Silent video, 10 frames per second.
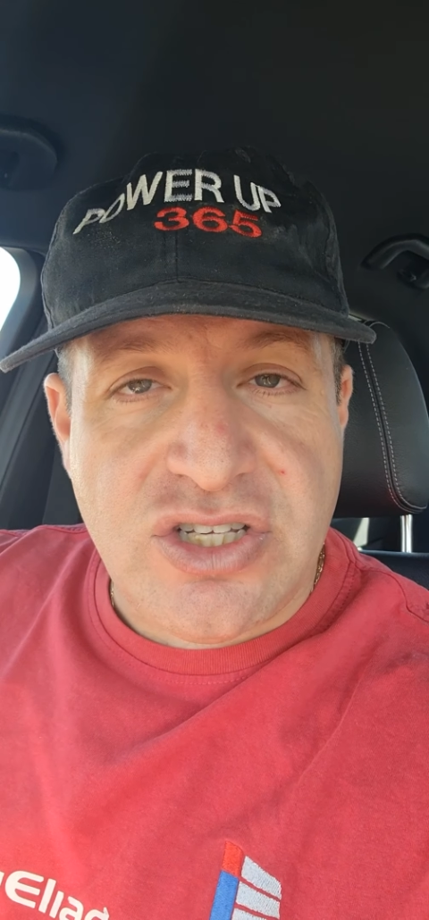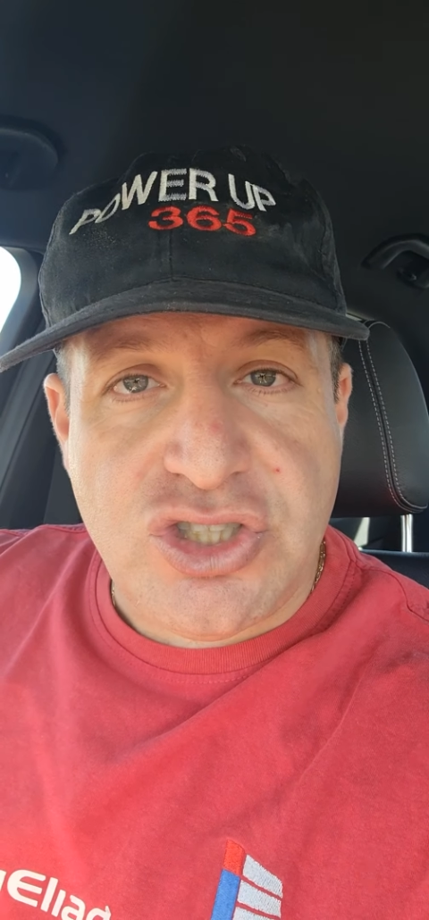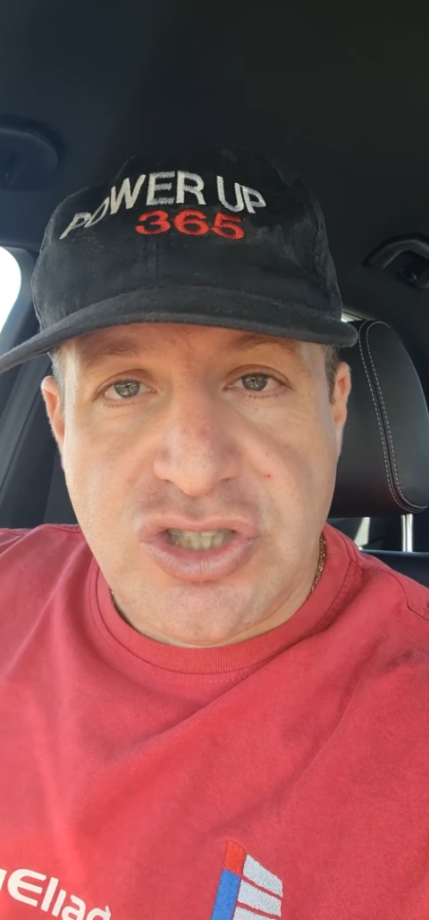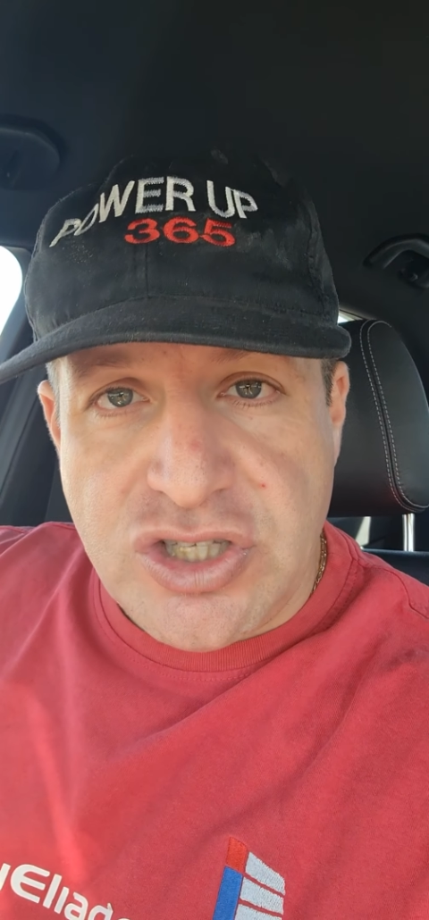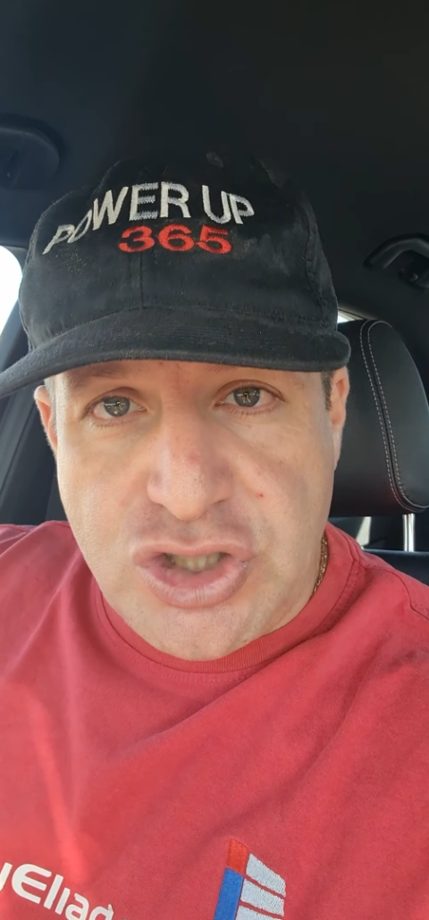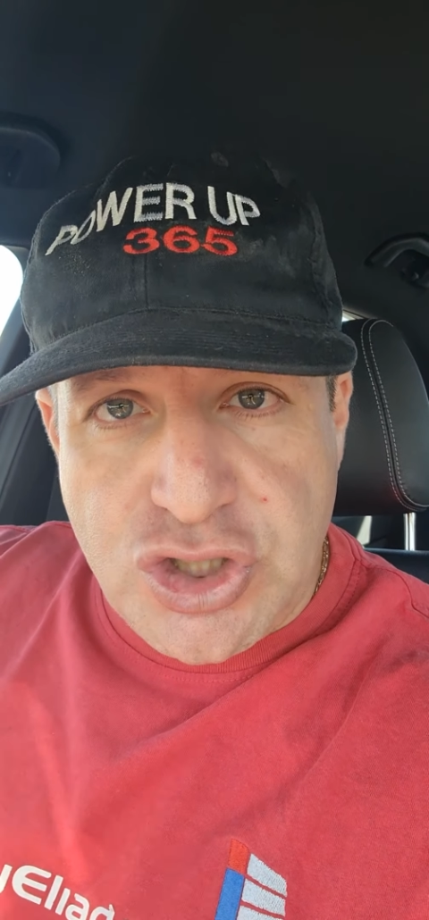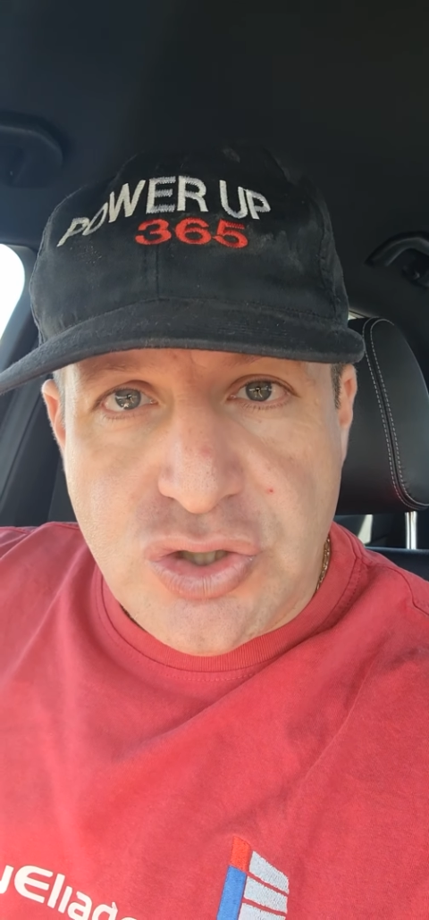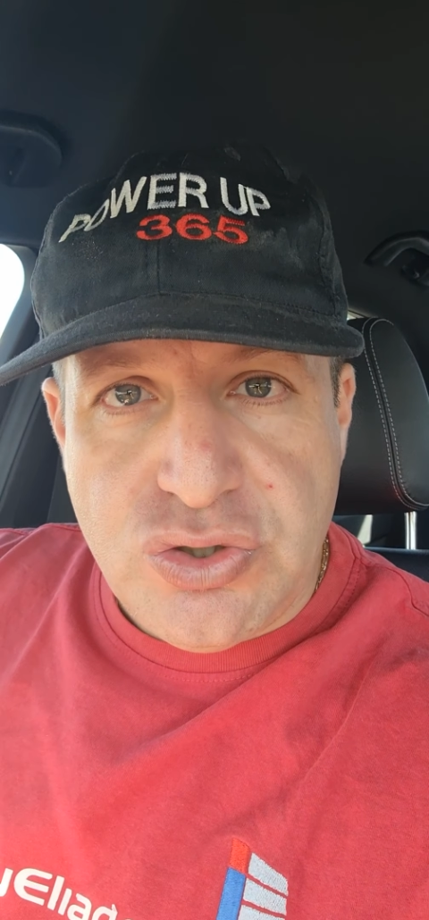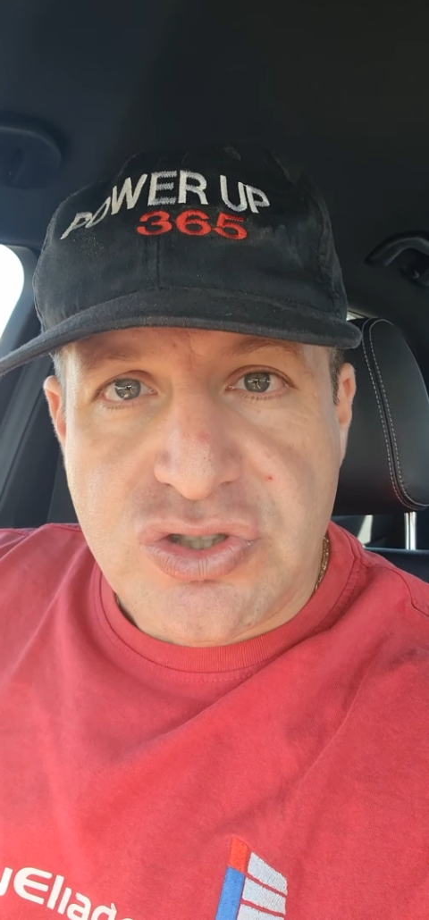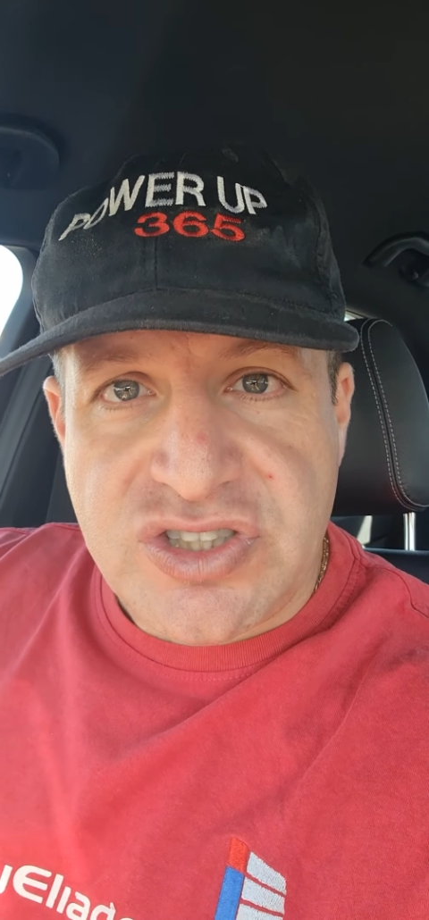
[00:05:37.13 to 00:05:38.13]
the
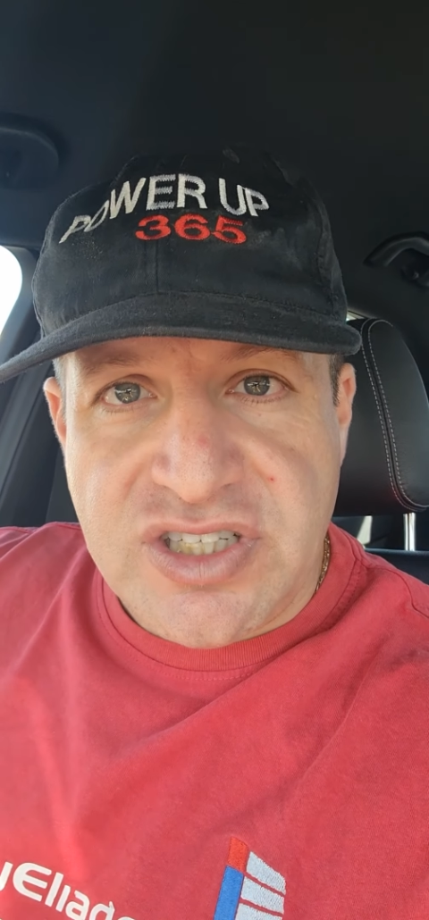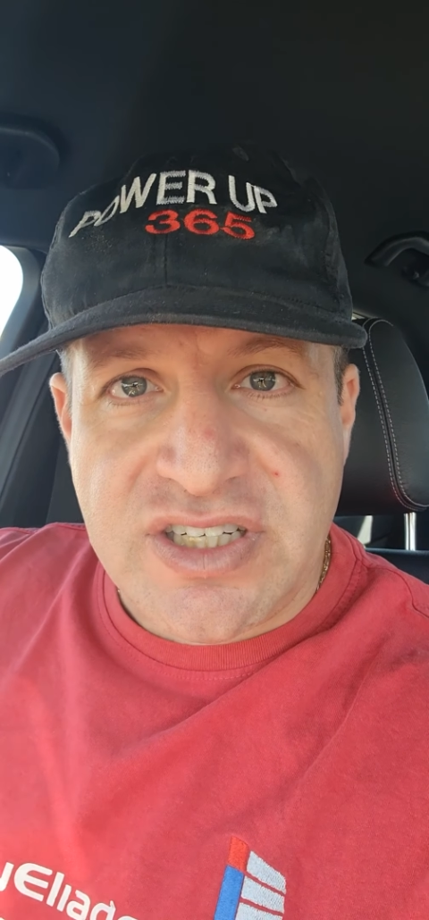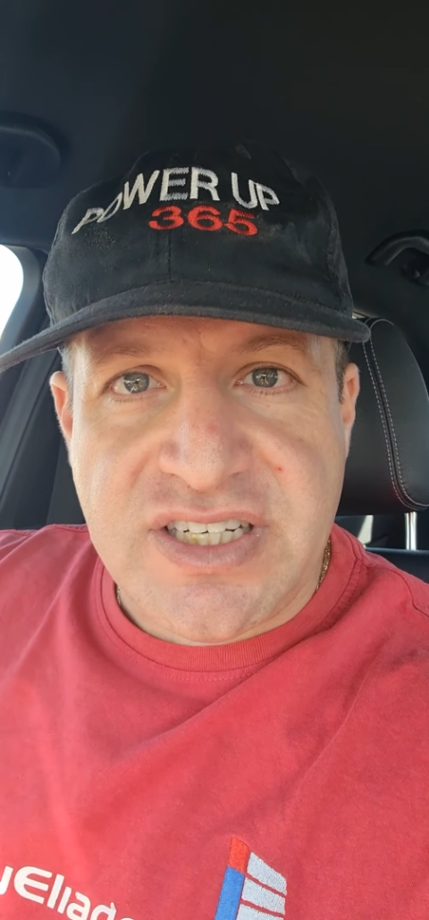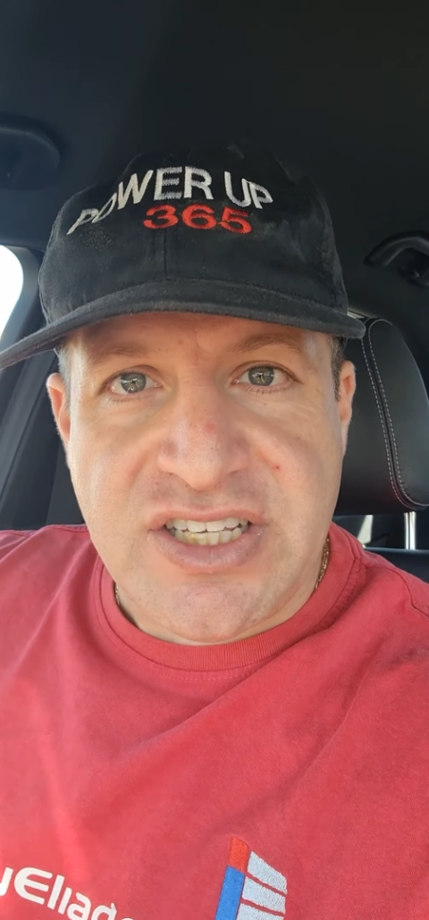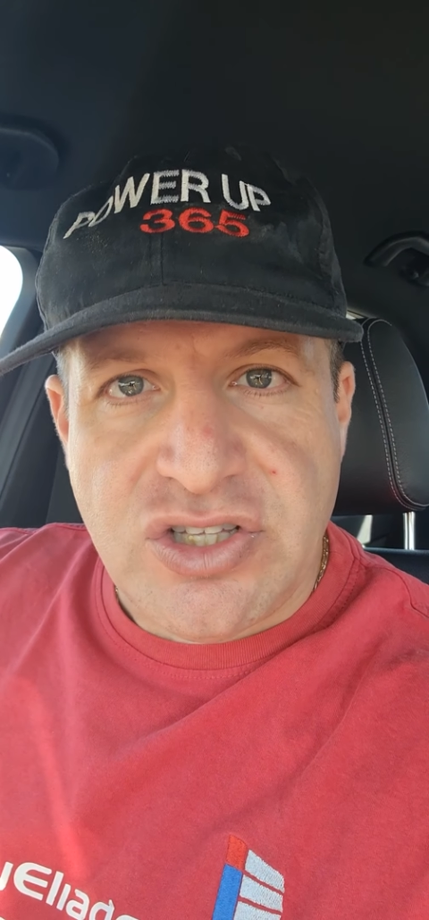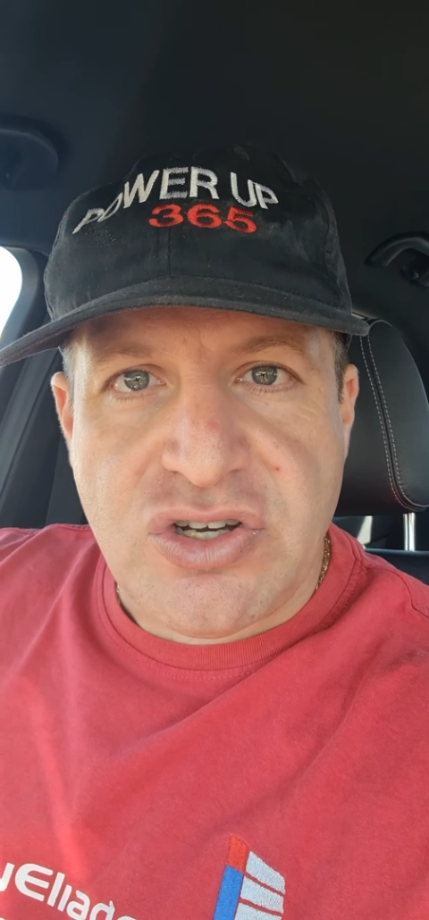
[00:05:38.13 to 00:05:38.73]
Jews did in